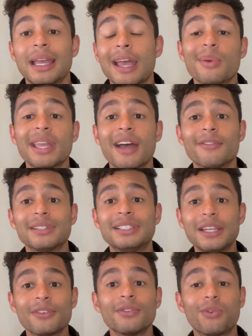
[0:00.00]
And we have
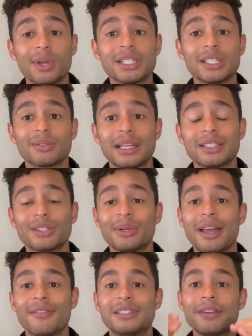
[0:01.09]
different voices, right? So we
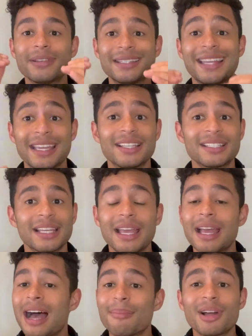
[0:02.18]
have different takes.
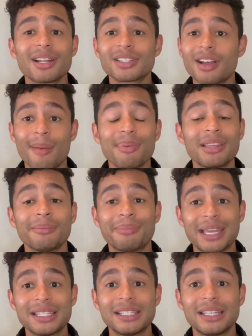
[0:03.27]
I'm not just copying and
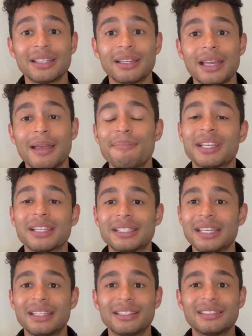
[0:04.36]
pasting, because
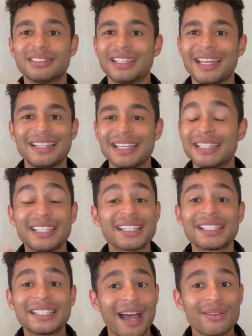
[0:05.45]
then it doesn't
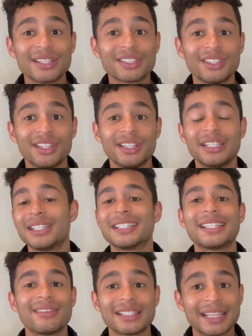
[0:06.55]
sound as good, it doesn't
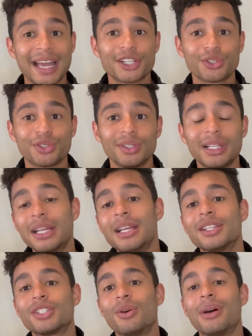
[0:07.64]
sound as natural.
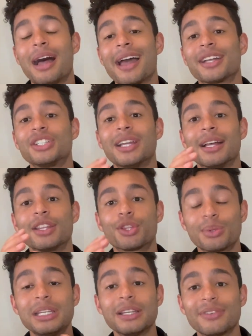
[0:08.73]
So I actually got
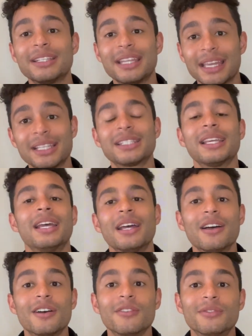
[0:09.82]
3 different takes
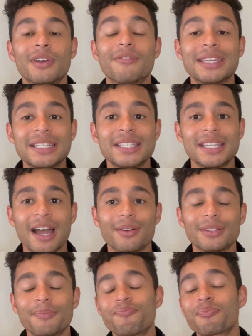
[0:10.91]
of each sound.
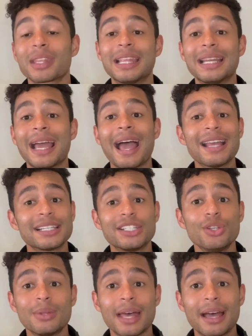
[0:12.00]
And then as I
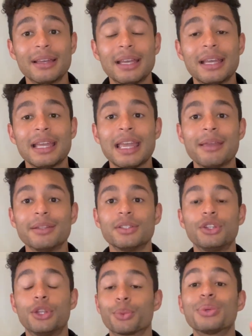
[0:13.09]
do that,
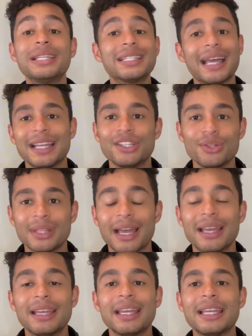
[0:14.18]
the reason I do
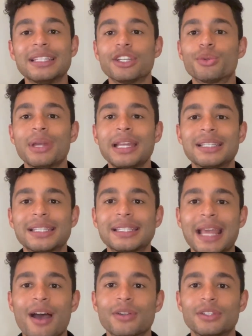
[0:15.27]
that is it creates a
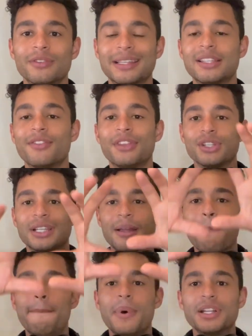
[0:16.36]
sound of as if there are like a
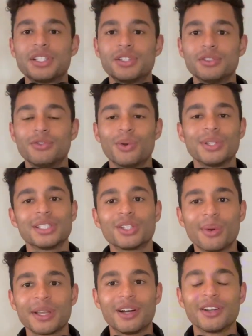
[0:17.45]
bunch of voices
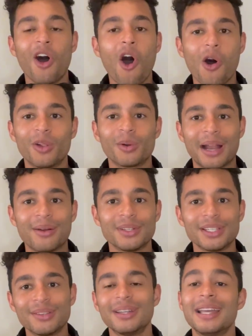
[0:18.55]
going on all around
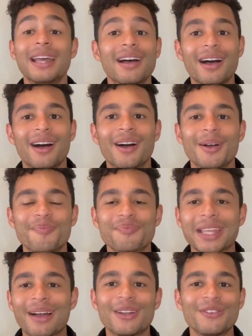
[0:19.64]
you. I
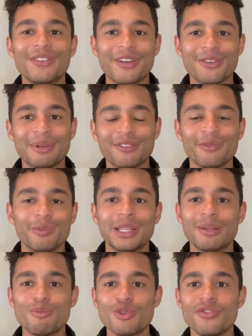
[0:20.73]
don't know if you've ever been in a
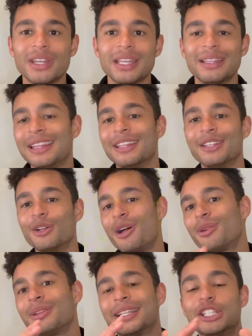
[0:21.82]
movie, and
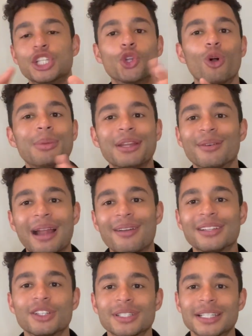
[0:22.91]
the Dolby around,
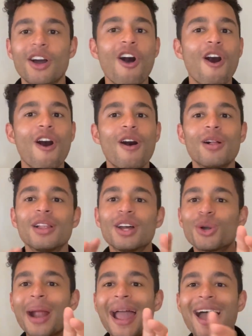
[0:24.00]
it goes like all
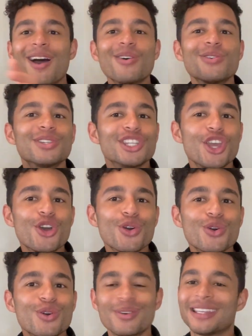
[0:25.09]
around you.
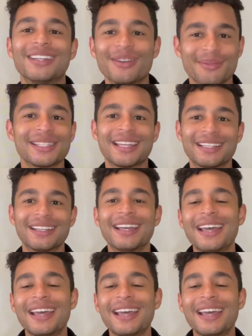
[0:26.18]
You know what I'm saying?